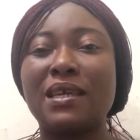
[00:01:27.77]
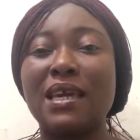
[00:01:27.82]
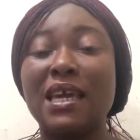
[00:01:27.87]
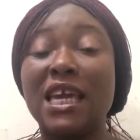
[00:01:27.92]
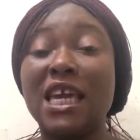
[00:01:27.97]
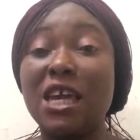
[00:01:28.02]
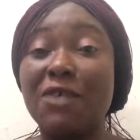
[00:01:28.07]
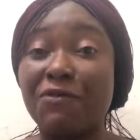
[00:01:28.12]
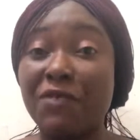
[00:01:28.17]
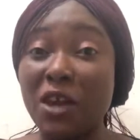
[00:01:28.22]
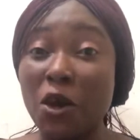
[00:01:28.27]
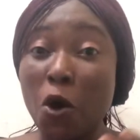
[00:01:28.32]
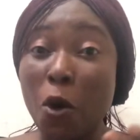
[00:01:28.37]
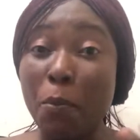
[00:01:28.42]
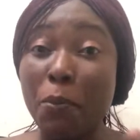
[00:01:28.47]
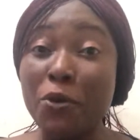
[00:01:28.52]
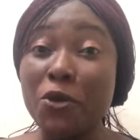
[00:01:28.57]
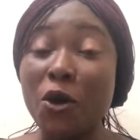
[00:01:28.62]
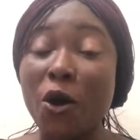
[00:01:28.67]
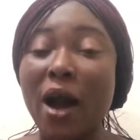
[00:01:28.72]
If He
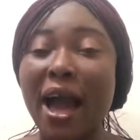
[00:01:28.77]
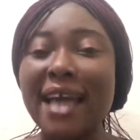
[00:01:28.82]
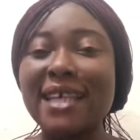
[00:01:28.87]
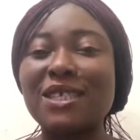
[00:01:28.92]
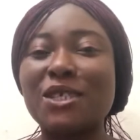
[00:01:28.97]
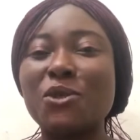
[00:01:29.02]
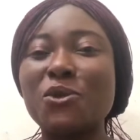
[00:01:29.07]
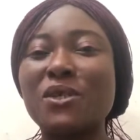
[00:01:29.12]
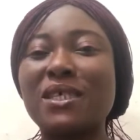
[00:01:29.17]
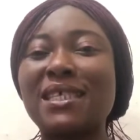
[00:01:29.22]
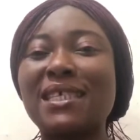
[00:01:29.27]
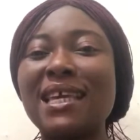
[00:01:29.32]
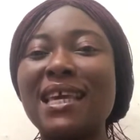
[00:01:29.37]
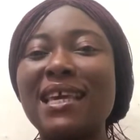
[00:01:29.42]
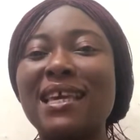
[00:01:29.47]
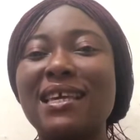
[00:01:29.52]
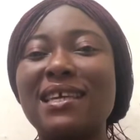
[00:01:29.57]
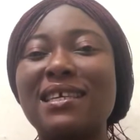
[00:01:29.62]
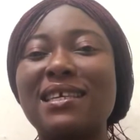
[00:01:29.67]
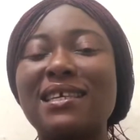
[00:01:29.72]
opens your eyes to
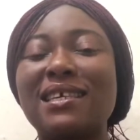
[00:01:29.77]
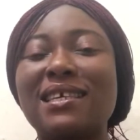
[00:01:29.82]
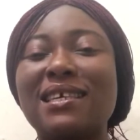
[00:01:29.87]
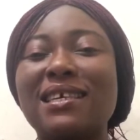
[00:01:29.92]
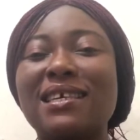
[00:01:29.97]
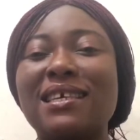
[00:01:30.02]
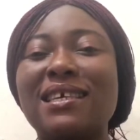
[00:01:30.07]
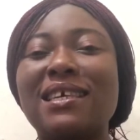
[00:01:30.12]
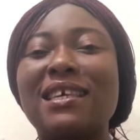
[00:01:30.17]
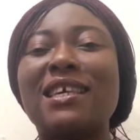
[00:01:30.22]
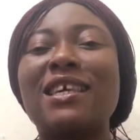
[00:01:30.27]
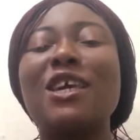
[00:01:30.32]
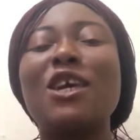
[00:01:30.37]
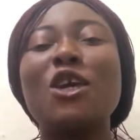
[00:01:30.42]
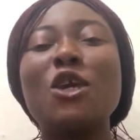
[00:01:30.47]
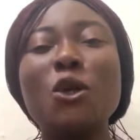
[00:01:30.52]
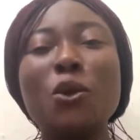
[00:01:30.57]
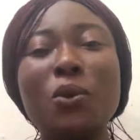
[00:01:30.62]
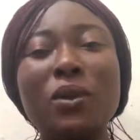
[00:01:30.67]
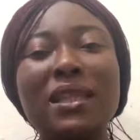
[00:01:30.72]
see,
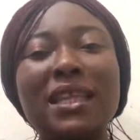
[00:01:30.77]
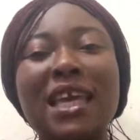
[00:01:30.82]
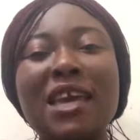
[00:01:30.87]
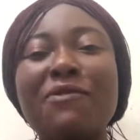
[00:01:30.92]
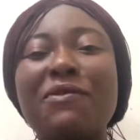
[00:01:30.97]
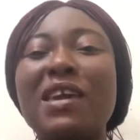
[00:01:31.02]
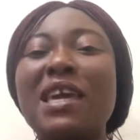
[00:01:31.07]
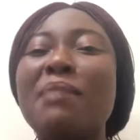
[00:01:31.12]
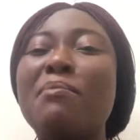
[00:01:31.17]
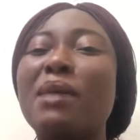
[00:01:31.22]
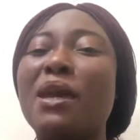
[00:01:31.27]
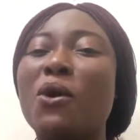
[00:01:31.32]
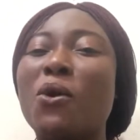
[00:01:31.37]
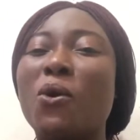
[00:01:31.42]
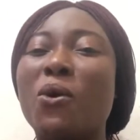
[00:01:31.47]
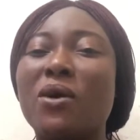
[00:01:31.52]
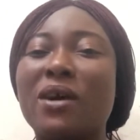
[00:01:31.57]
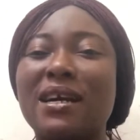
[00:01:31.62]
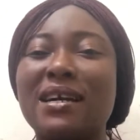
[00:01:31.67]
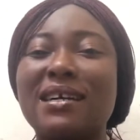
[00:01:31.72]
you will give Him a
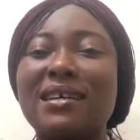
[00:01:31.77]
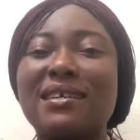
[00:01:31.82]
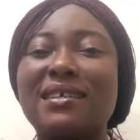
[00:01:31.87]
hug.